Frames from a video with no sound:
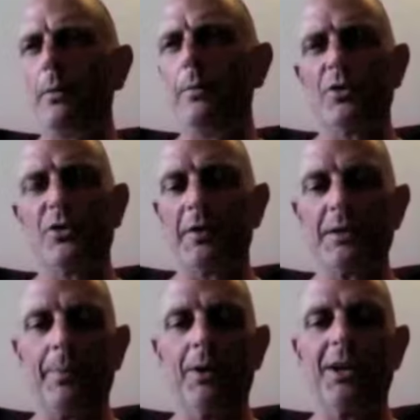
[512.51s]
I'm not sure
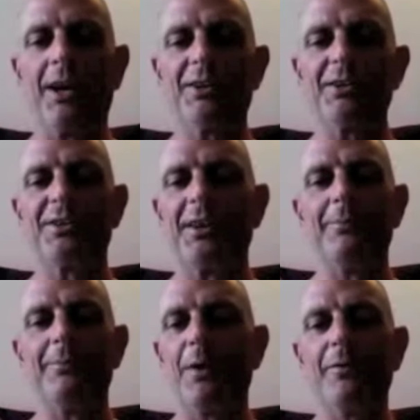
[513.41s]
if it's a podcast because
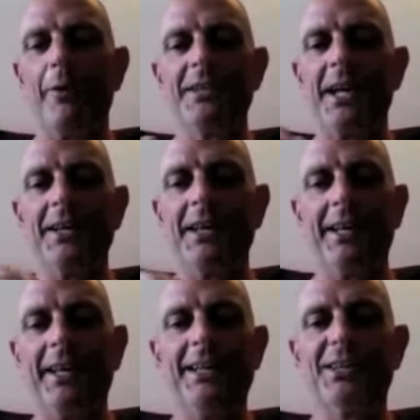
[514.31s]
I'm not very
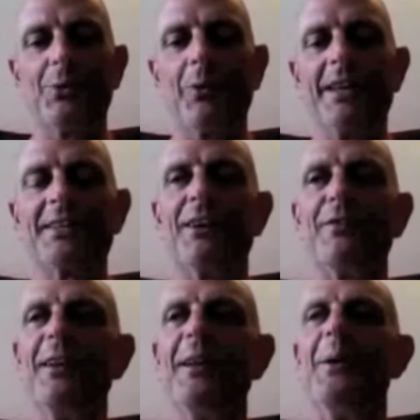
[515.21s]
technically into all that
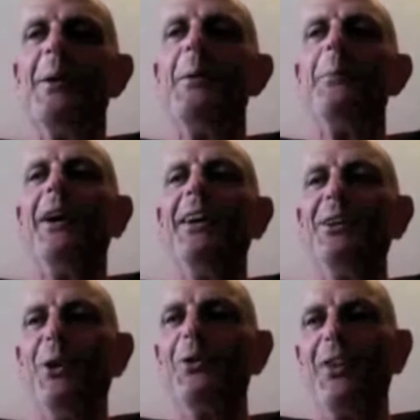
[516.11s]
stuff.
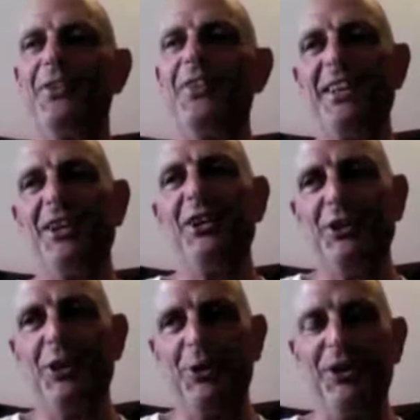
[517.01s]
But you're the thing that you
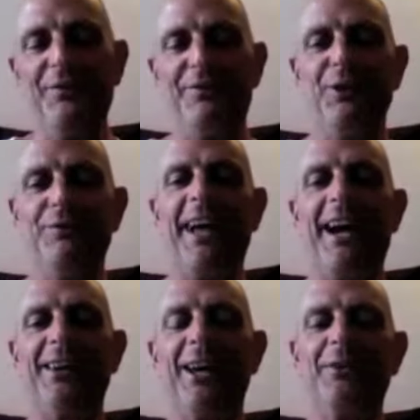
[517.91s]
do that you've, you've
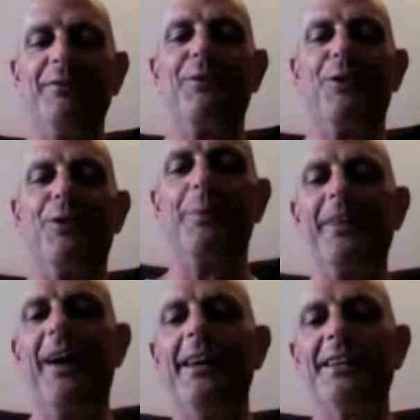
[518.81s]
downloaded for me
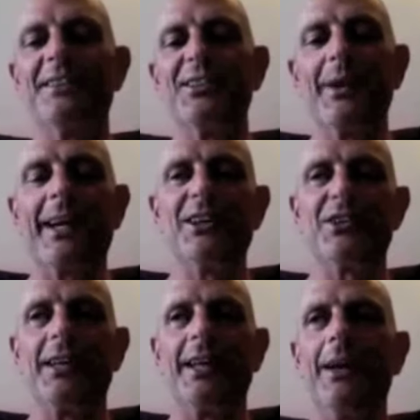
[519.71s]
that I listen to
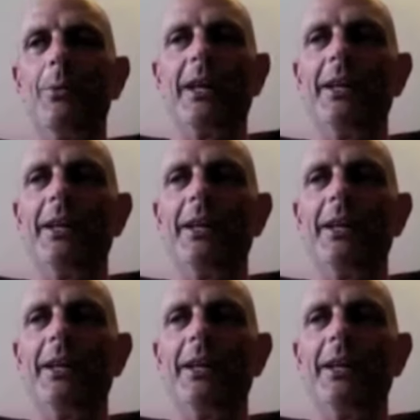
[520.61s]
occasionally. Yeah.